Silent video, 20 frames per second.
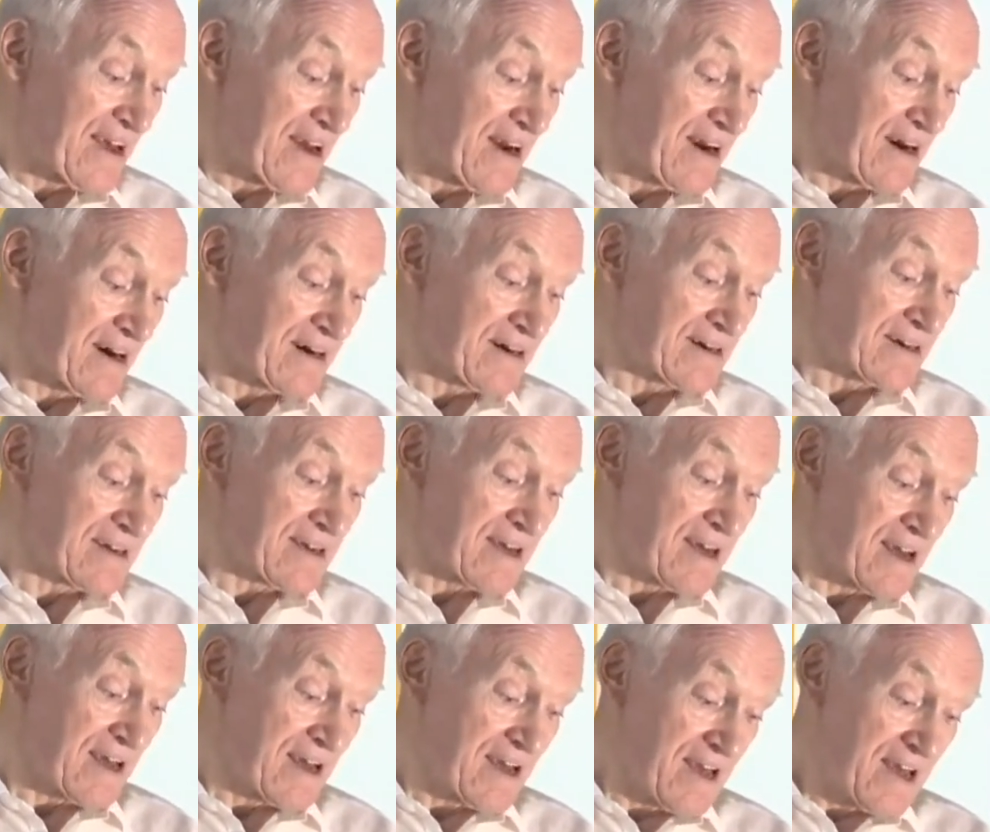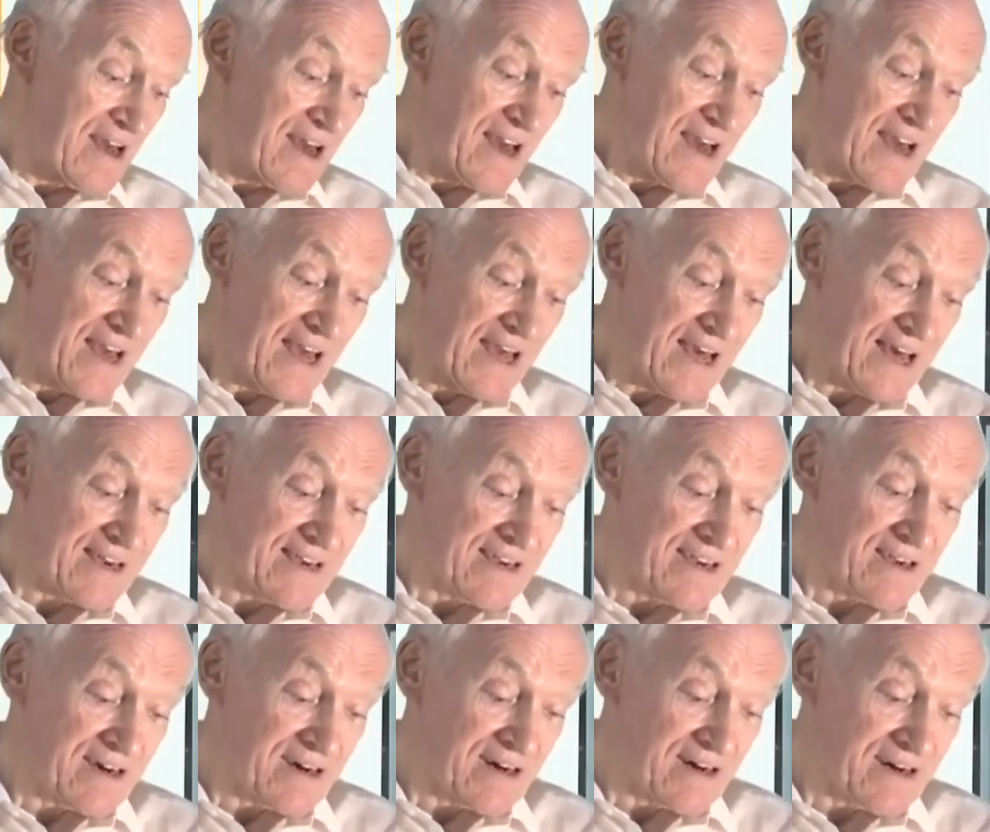Uh,
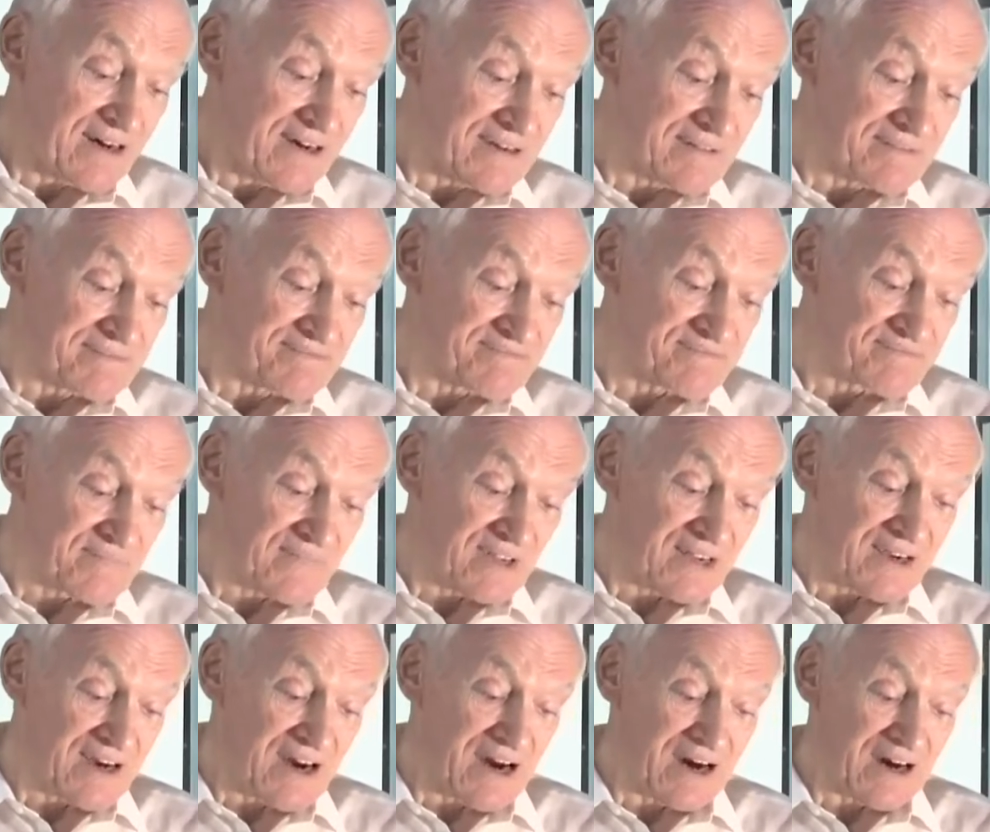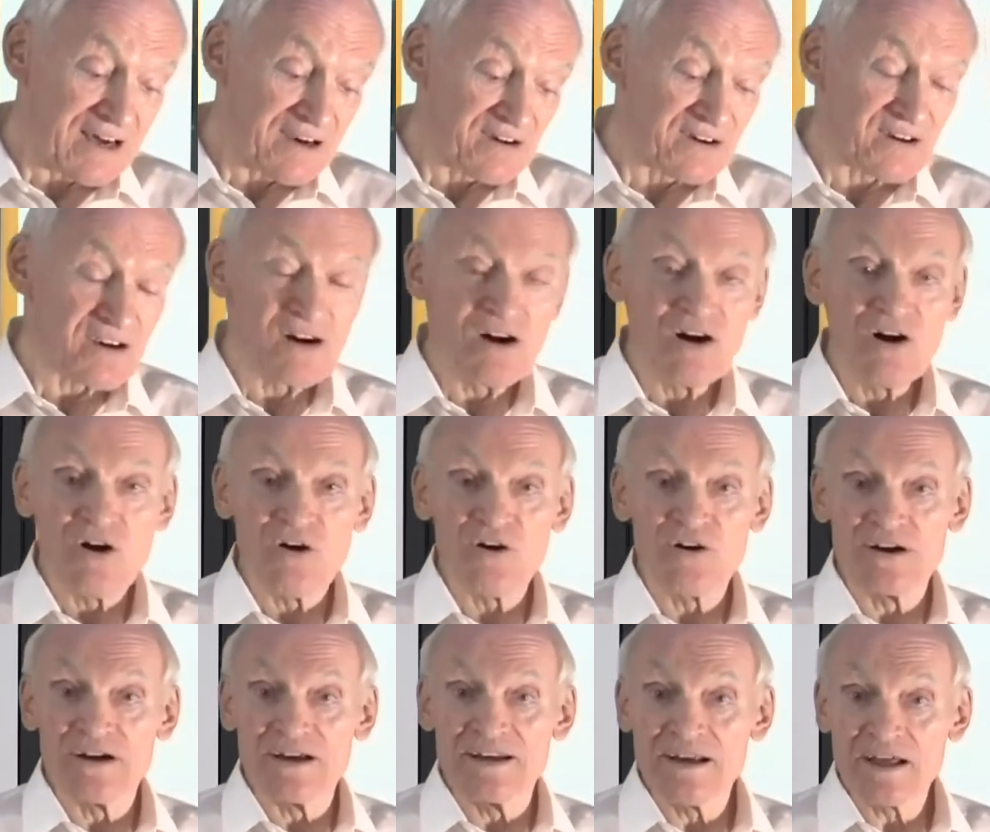and um, honor, or
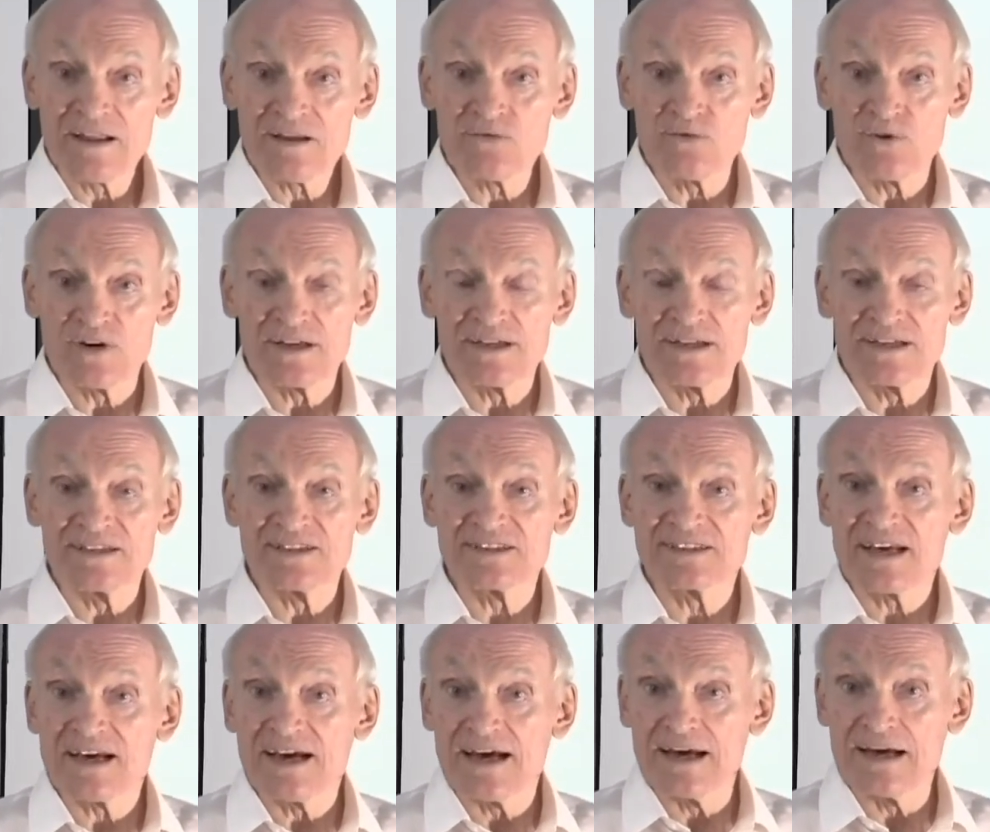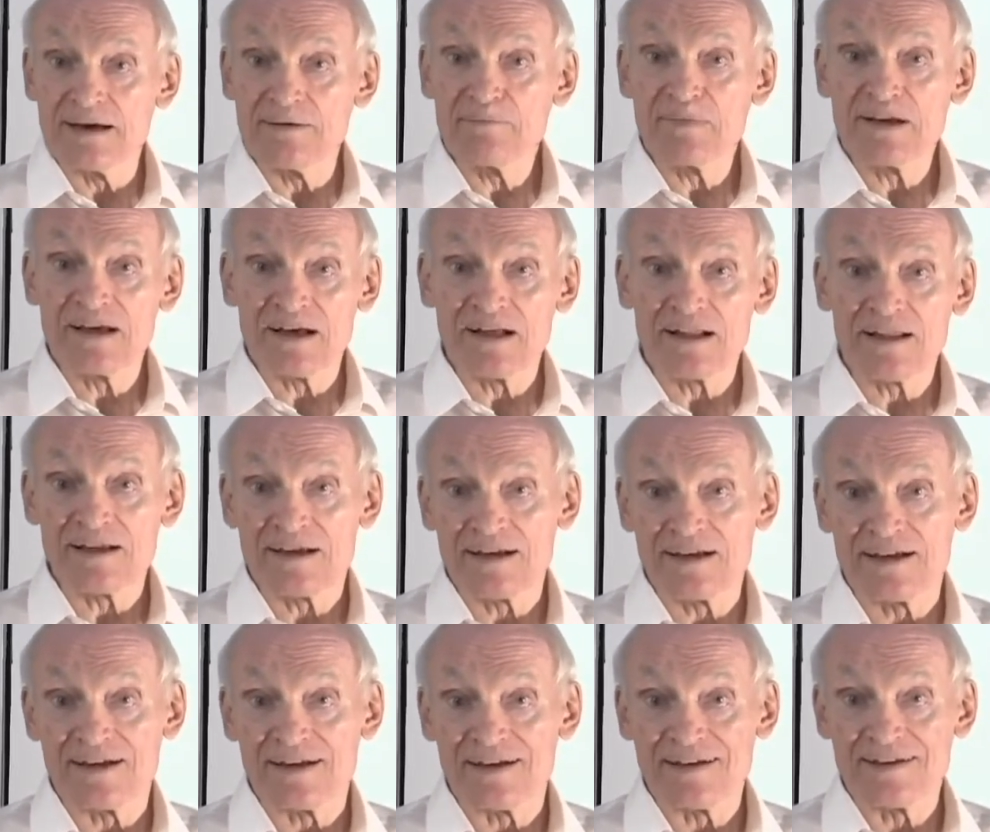another one is
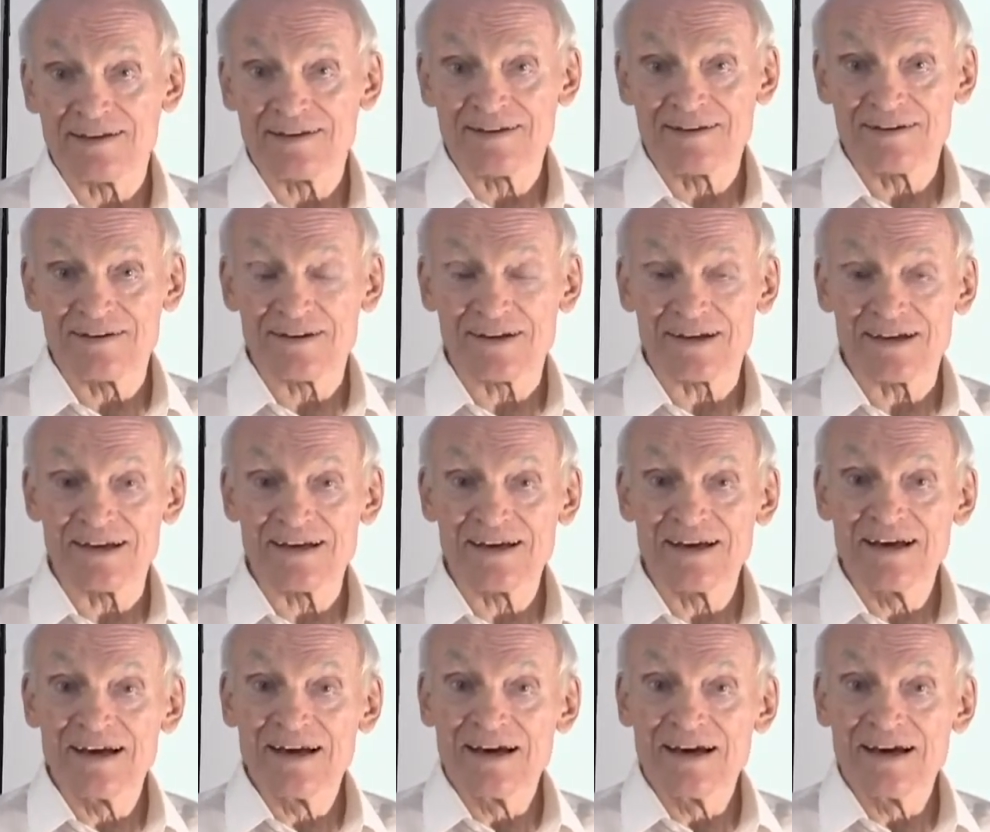MLA, okay?